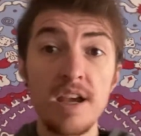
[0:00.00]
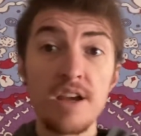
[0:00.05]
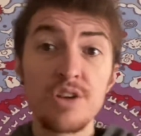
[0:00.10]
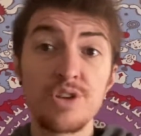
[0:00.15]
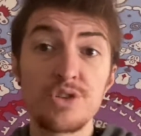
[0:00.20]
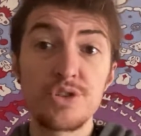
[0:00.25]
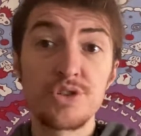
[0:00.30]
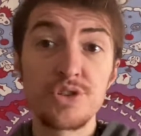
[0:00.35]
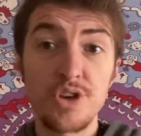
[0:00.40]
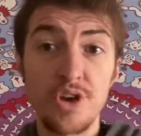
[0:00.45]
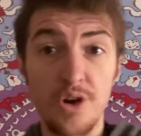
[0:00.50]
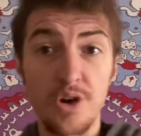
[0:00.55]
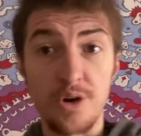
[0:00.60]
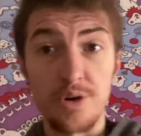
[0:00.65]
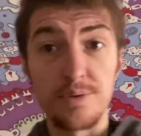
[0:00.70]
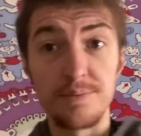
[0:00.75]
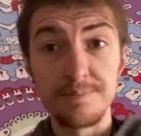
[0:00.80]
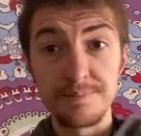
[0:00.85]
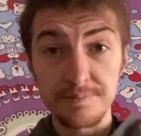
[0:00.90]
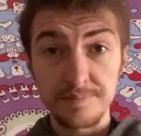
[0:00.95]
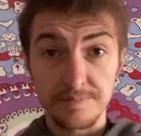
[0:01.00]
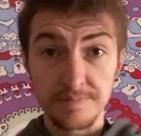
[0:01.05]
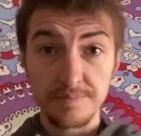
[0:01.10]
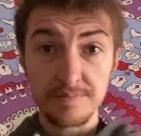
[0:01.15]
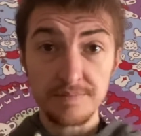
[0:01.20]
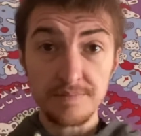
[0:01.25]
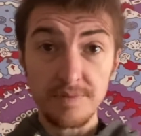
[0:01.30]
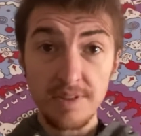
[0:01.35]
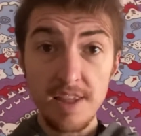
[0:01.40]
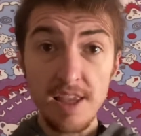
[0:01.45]
So,
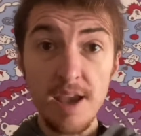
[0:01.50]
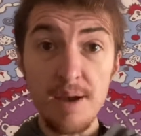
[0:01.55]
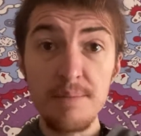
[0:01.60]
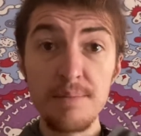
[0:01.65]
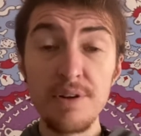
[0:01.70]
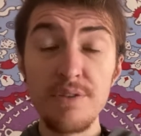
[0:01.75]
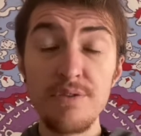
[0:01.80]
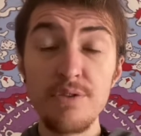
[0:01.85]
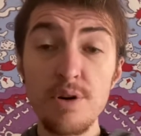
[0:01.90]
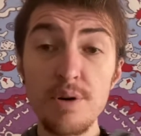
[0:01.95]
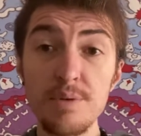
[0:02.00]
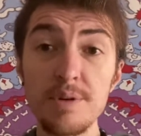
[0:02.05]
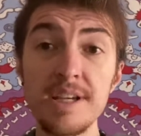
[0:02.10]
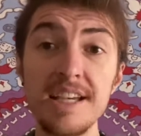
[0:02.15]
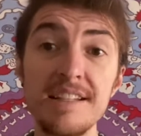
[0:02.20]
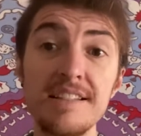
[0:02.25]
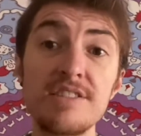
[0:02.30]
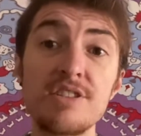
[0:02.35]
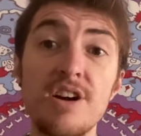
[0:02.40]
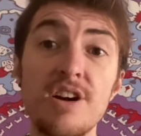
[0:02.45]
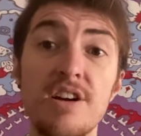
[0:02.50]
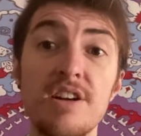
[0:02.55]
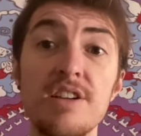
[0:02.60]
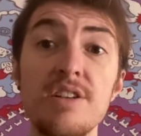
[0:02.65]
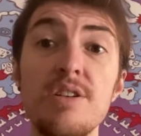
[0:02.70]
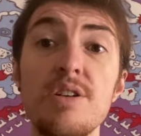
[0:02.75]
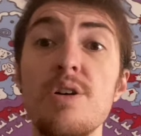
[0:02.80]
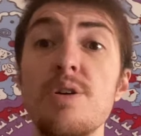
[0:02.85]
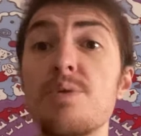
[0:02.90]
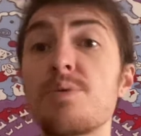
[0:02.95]
before we get
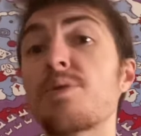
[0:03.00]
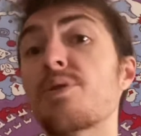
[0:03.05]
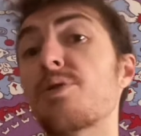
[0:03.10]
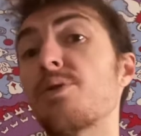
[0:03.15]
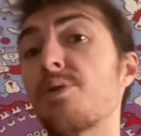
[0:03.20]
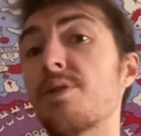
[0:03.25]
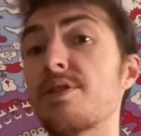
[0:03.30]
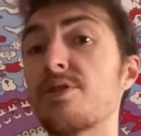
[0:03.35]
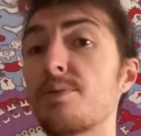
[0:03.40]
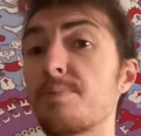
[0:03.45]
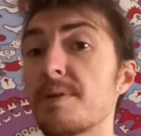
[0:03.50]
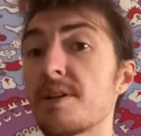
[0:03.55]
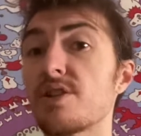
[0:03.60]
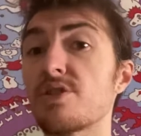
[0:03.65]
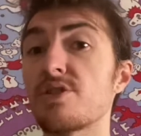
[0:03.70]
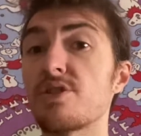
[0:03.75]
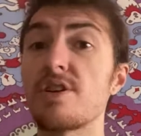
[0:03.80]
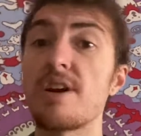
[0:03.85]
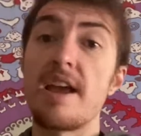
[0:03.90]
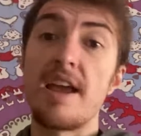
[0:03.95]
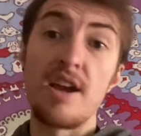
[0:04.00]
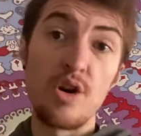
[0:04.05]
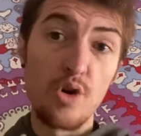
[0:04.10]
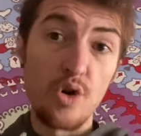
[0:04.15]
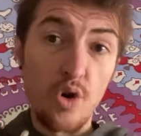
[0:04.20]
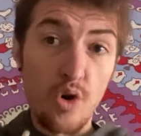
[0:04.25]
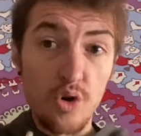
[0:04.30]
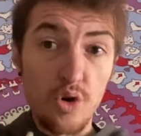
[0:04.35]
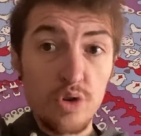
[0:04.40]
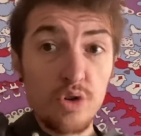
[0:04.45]
started, we're going to picture a
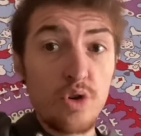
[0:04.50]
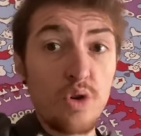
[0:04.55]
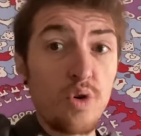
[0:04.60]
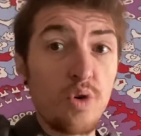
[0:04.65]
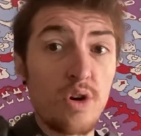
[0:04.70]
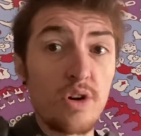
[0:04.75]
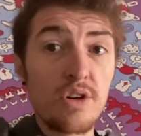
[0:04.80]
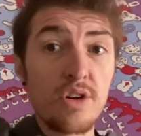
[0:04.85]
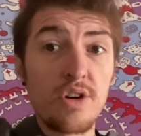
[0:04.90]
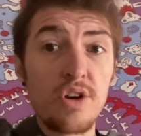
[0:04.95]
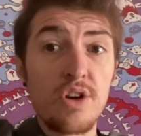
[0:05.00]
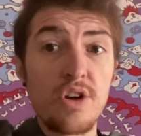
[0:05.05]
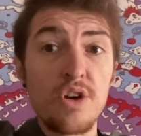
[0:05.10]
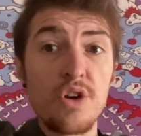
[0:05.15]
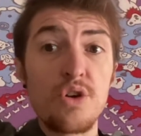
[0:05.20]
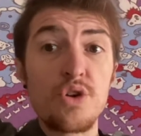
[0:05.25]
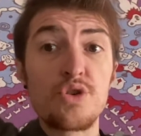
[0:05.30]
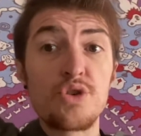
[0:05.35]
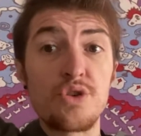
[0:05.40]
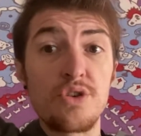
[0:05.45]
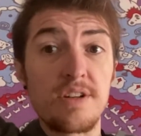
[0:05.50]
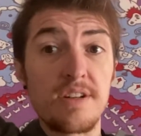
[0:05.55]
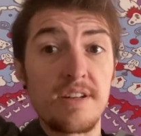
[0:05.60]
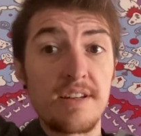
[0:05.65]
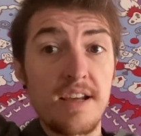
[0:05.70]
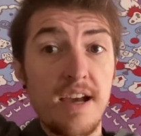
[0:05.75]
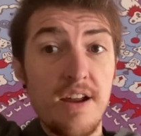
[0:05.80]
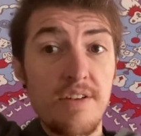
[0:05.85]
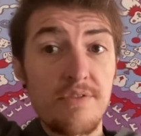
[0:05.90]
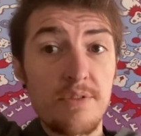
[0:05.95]
gold cord shooting
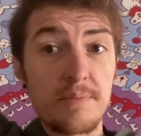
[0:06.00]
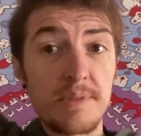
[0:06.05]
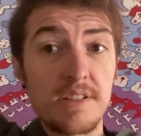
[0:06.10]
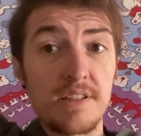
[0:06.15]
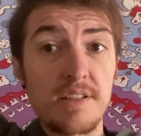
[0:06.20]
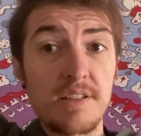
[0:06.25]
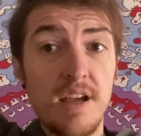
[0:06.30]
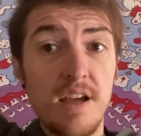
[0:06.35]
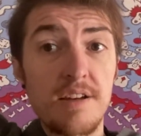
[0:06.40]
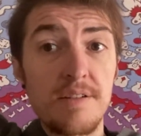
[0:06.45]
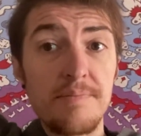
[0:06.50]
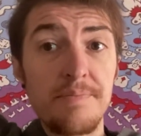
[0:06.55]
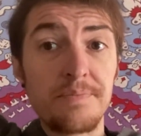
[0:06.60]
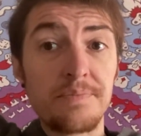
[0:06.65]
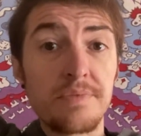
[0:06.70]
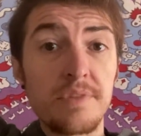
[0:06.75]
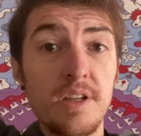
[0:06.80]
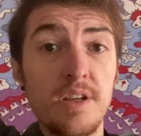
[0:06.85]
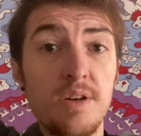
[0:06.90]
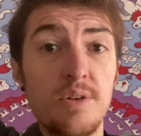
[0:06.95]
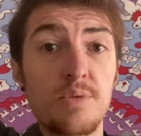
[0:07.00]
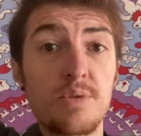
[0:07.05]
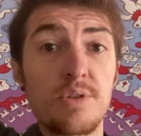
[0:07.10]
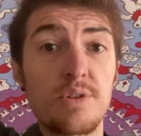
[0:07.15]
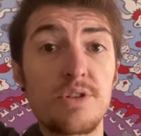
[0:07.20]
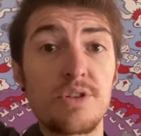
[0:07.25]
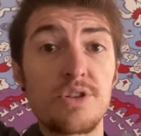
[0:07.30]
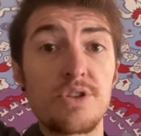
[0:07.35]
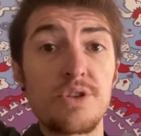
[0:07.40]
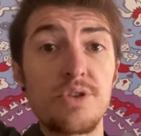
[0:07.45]
down from the sun. We're
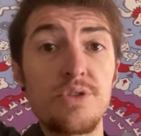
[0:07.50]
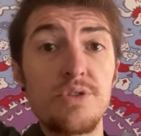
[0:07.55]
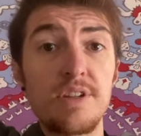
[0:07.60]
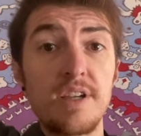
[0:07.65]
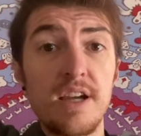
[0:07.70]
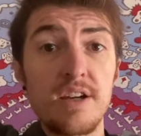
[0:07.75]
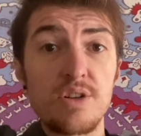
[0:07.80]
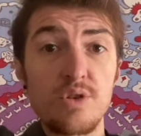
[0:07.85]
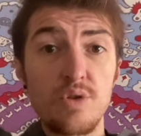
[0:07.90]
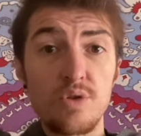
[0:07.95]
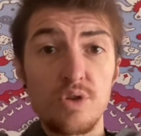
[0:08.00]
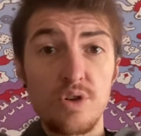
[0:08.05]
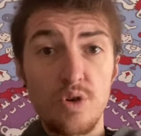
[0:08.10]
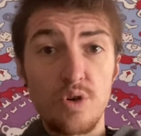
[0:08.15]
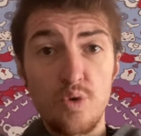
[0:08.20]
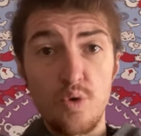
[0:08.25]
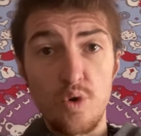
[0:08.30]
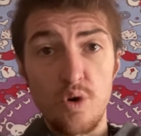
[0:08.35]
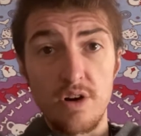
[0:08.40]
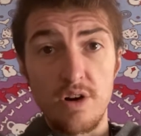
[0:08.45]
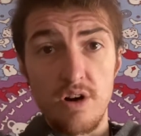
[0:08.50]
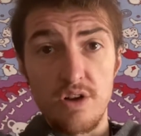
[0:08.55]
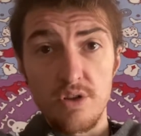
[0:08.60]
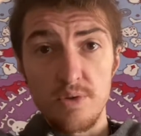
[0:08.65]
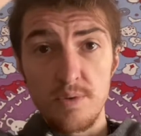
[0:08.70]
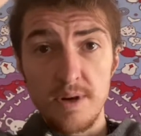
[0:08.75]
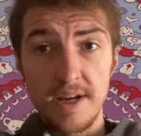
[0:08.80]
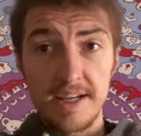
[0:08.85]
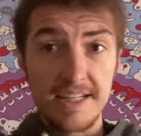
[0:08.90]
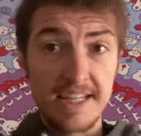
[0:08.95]
going to shoot that gold cord all the
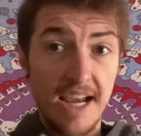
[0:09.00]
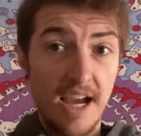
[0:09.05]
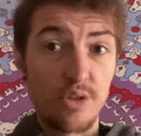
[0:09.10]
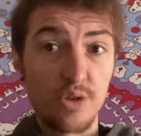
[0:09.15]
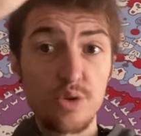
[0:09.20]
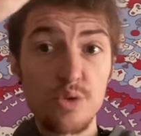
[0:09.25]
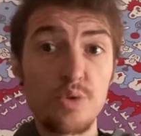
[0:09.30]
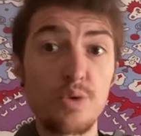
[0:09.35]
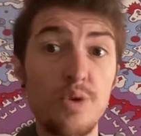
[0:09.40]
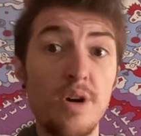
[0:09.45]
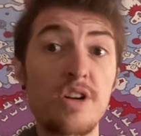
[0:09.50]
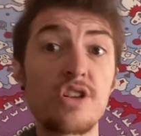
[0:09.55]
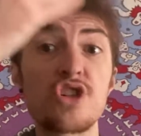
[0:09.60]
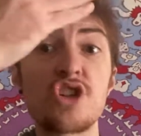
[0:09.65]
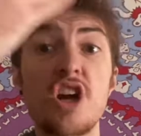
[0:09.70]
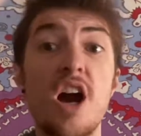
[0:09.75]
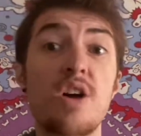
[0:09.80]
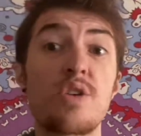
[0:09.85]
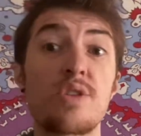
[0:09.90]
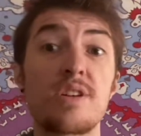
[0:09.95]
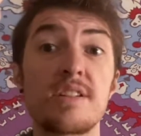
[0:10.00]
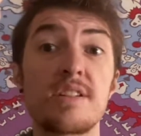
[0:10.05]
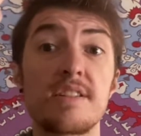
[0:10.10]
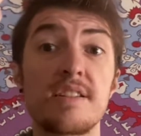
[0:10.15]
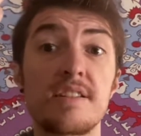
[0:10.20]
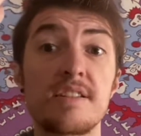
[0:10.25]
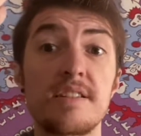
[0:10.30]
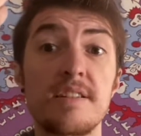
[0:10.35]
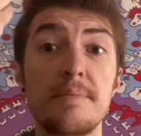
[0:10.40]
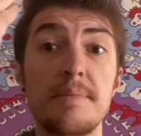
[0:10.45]
way down through our chakra
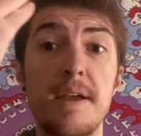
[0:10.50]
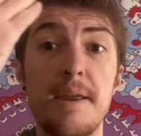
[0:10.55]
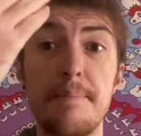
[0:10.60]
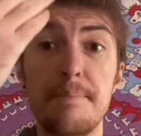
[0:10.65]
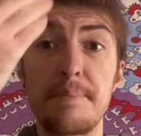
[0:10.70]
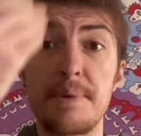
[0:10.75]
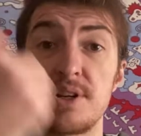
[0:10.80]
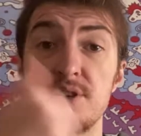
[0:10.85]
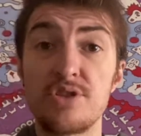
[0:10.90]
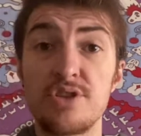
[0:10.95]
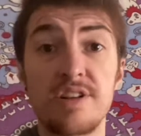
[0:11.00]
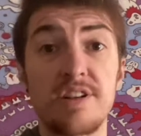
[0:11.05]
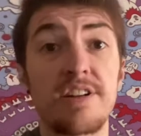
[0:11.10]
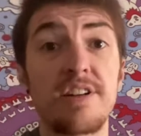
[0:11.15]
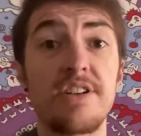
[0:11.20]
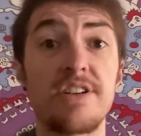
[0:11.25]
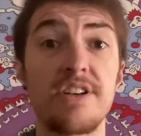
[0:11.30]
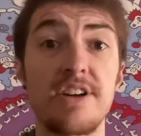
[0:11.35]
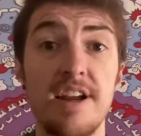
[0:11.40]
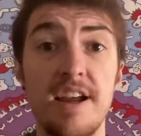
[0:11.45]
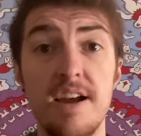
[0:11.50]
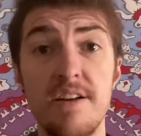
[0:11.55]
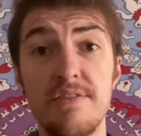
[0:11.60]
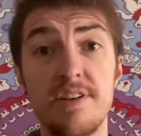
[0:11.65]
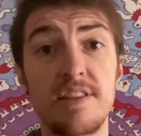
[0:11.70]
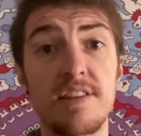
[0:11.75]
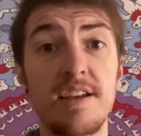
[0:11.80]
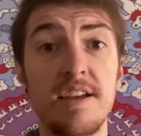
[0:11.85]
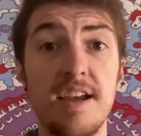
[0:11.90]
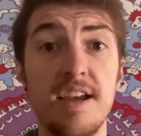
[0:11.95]
system and picture it clearing
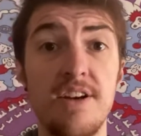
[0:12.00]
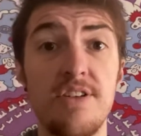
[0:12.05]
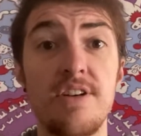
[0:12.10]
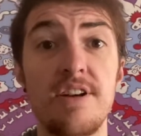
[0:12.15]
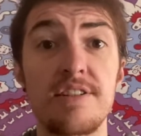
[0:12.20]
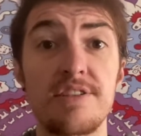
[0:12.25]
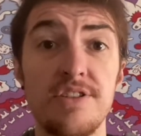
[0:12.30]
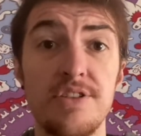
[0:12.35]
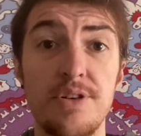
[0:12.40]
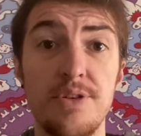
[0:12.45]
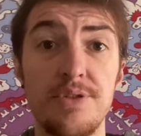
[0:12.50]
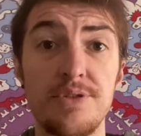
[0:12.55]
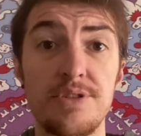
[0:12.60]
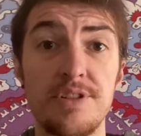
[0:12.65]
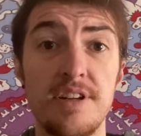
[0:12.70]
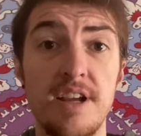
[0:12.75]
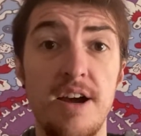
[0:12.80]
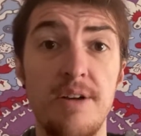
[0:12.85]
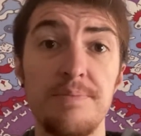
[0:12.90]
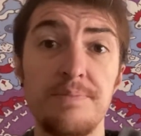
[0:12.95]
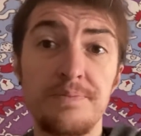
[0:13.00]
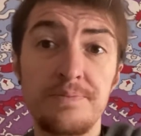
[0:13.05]
everything out as it goes down.